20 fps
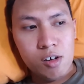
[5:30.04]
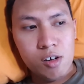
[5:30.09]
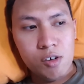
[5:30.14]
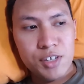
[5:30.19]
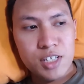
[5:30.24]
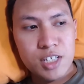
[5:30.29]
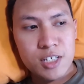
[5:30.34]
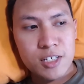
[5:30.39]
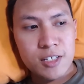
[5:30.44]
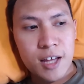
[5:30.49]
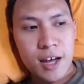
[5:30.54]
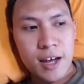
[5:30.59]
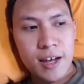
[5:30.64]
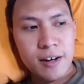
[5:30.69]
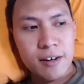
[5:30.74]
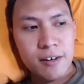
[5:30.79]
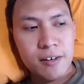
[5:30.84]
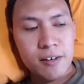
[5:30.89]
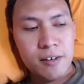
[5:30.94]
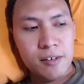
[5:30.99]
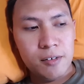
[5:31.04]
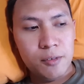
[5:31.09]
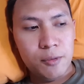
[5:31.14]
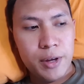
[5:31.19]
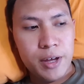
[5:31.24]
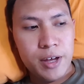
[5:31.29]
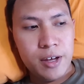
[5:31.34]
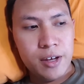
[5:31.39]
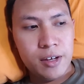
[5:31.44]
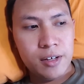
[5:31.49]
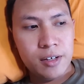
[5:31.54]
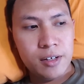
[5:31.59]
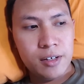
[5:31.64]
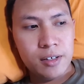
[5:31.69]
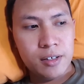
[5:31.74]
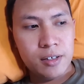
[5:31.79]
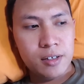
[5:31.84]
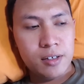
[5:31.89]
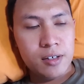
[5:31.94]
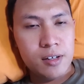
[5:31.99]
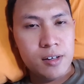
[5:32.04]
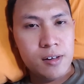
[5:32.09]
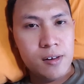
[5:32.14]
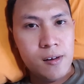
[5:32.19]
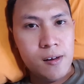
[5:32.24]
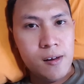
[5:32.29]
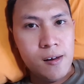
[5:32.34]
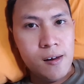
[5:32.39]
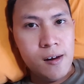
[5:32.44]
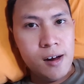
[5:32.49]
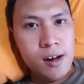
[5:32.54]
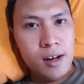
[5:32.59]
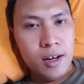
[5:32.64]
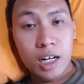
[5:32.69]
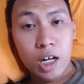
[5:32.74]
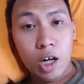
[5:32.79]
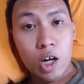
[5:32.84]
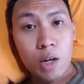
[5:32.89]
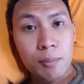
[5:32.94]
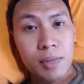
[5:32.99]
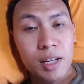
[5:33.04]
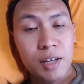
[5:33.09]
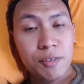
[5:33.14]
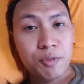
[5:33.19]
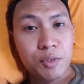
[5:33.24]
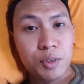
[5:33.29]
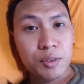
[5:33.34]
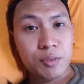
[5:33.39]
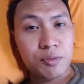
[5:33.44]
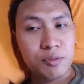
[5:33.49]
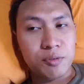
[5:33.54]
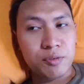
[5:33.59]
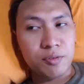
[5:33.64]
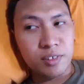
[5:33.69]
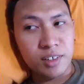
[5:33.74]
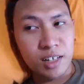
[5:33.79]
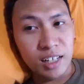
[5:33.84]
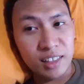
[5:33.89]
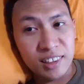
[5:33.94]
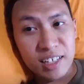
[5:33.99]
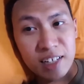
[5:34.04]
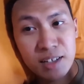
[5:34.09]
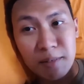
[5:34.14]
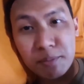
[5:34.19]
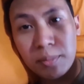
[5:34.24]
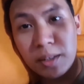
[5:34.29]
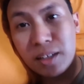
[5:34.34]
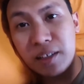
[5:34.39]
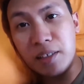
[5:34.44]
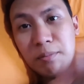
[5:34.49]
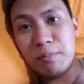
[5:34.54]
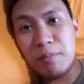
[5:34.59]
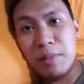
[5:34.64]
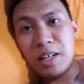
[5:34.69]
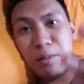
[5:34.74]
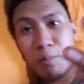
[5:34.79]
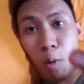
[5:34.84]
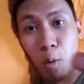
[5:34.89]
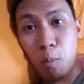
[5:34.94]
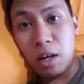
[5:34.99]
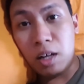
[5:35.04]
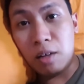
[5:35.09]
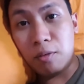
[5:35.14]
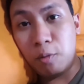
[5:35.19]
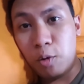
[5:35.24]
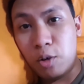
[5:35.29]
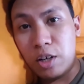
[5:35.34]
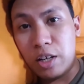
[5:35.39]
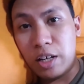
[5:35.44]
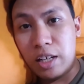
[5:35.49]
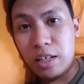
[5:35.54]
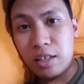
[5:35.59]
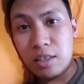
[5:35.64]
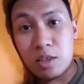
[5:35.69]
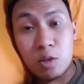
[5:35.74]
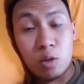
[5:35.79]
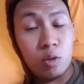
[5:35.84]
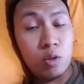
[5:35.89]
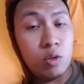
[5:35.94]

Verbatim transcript: all of it just died away. Now I'm left with nothing but my mobile phone again.